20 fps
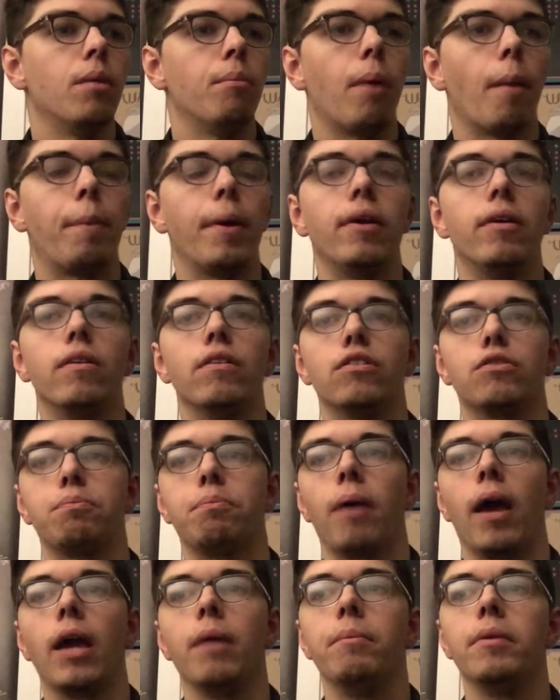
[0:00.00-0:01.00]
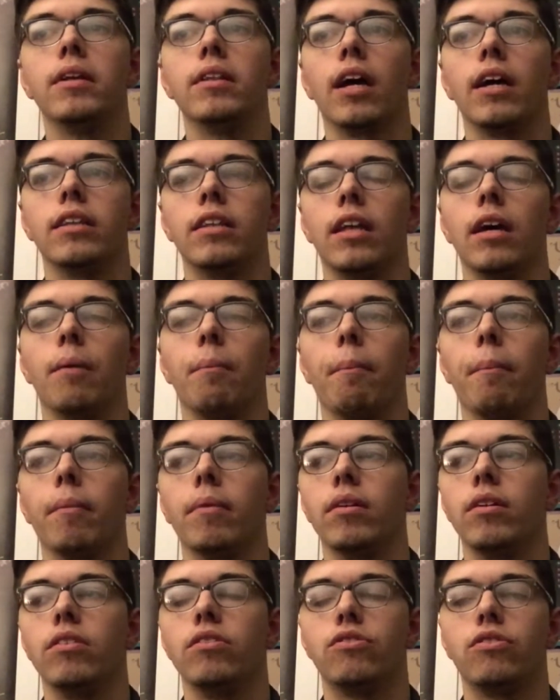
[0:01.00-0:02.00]
parents pay me like the
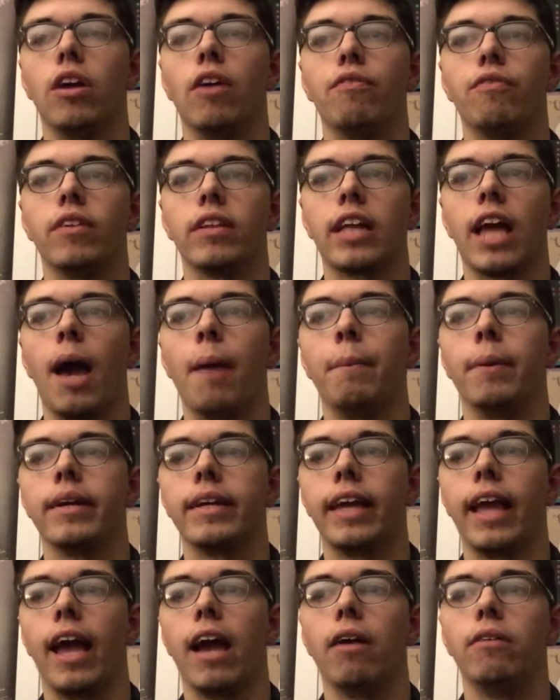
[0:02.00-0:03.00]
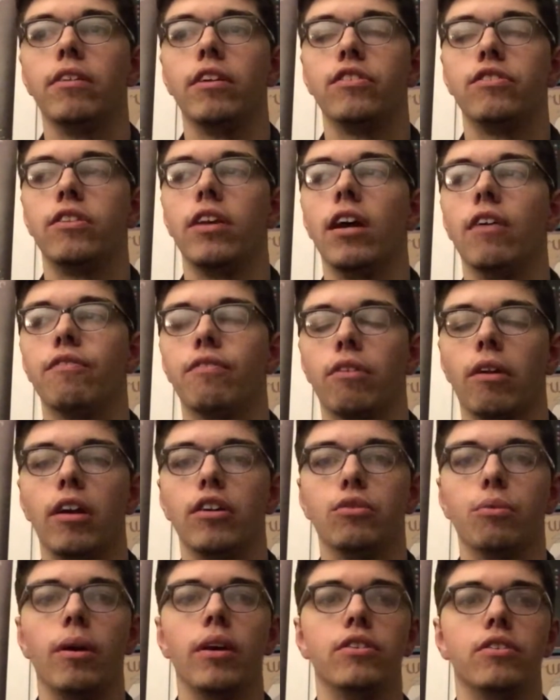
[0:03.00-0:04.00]
stuff for the cap and gown and stuff for
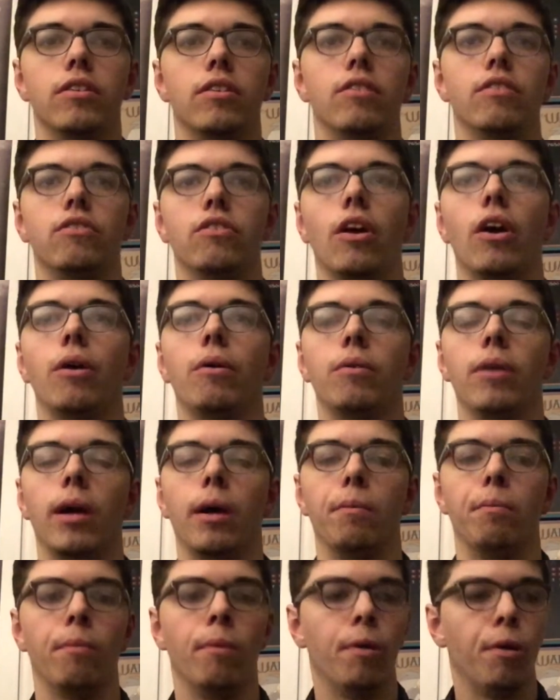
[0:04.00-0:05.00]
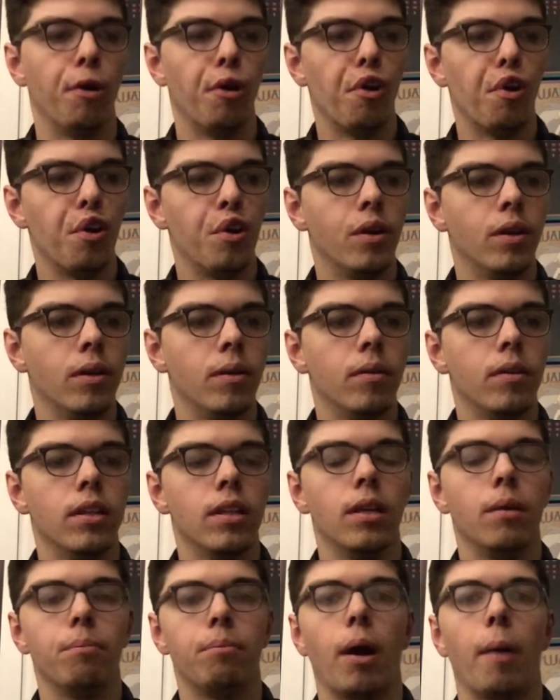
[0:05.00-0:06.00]
graduation, so yeah.
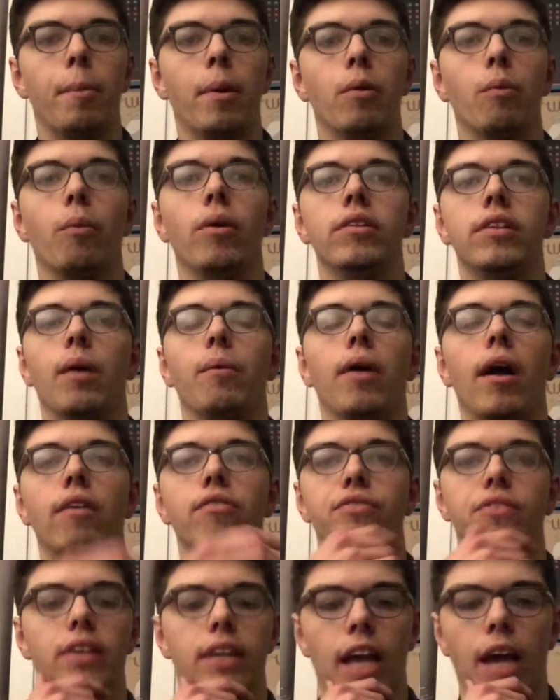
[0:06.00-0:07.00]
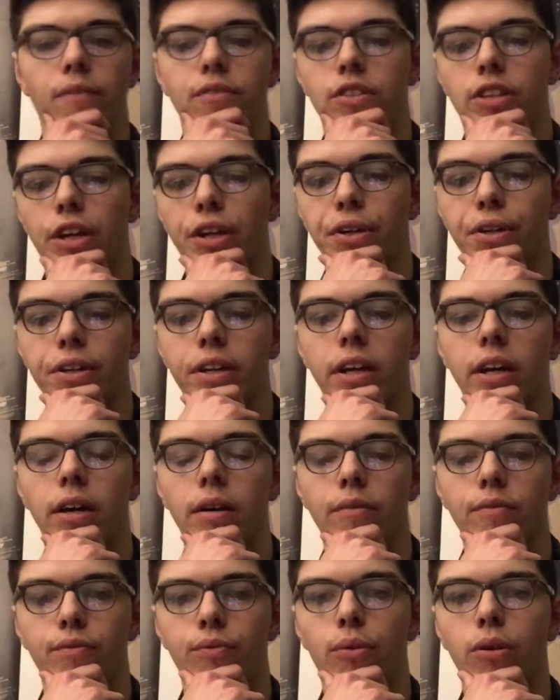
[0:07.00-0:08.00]
But I remember one day when I was in the cafeteria,
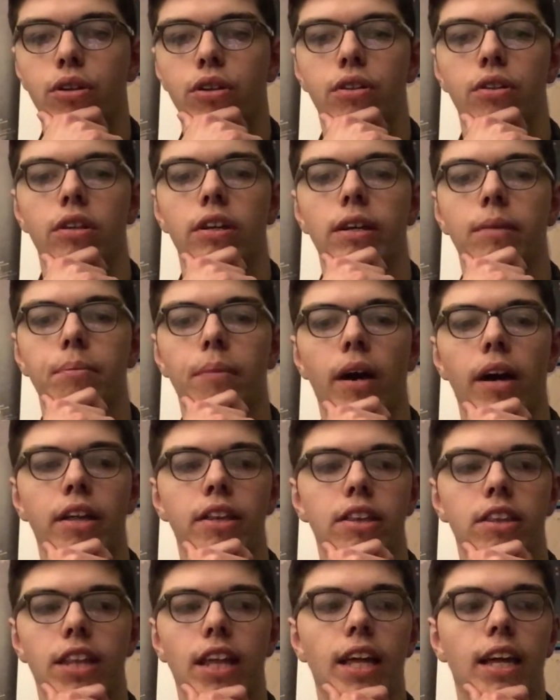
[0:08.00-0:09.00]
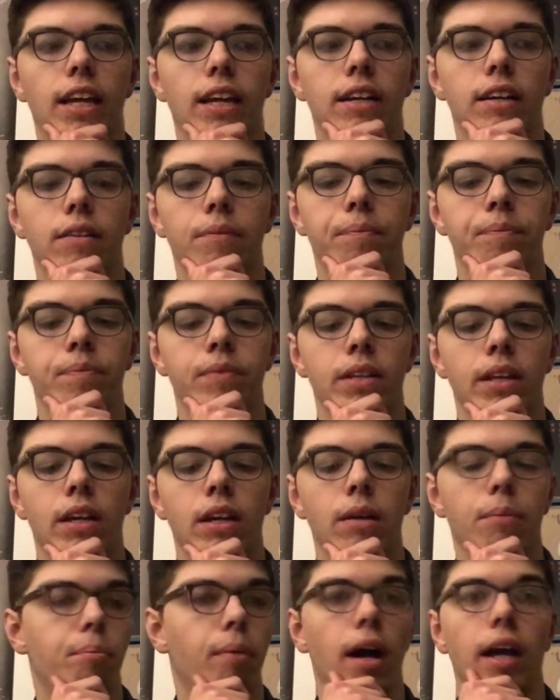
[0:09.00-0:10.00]
unfortunately my thing
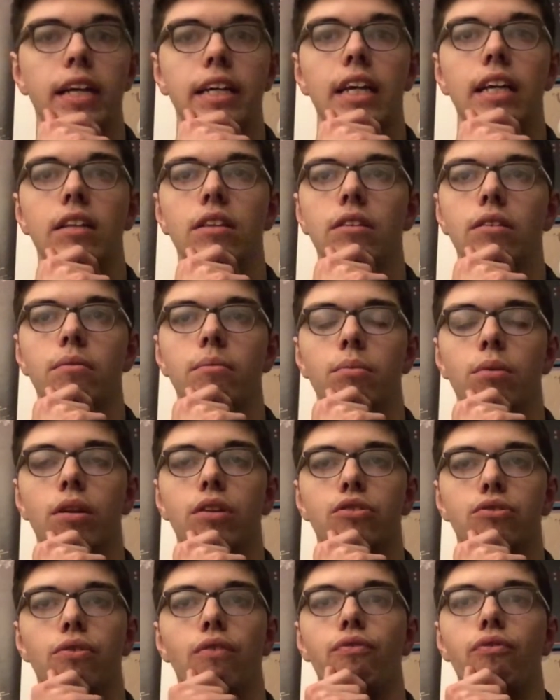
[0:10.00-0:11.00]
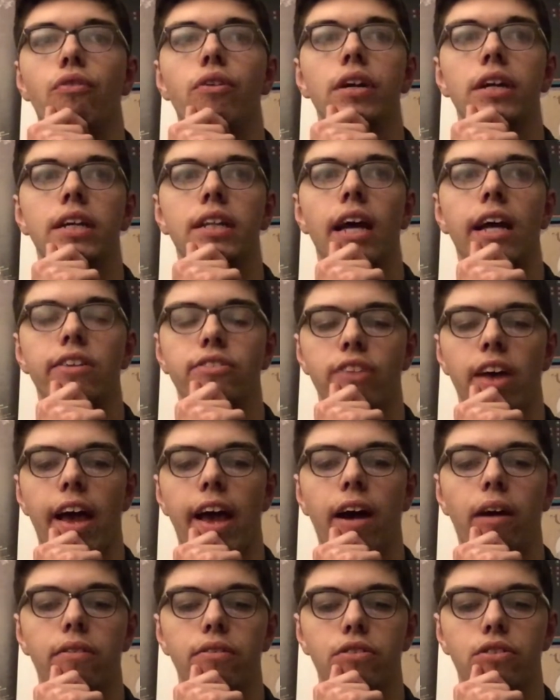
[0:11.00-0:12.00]
by getting lunch for free that is
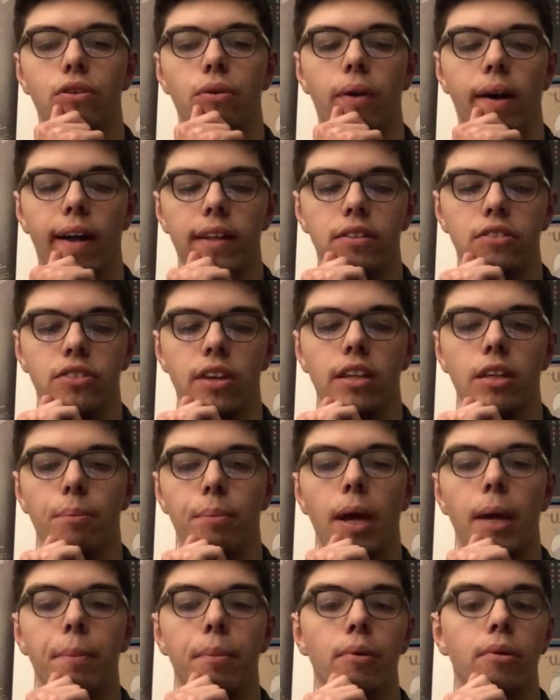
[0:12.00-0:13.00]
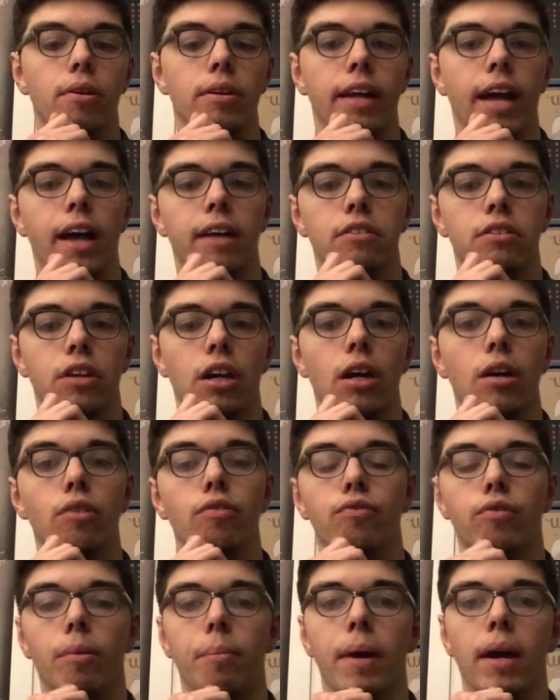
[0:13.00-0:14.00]
out, so I had to sign the paper and I had to go
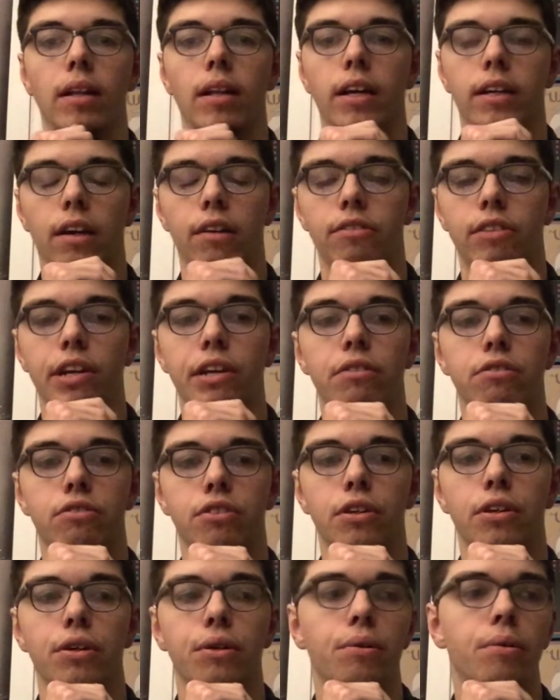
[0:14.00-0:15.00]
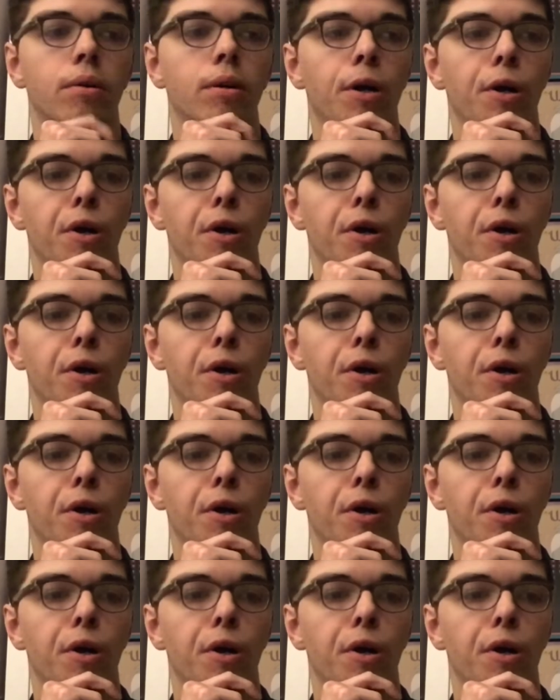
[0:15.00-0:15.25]
for about like a day or two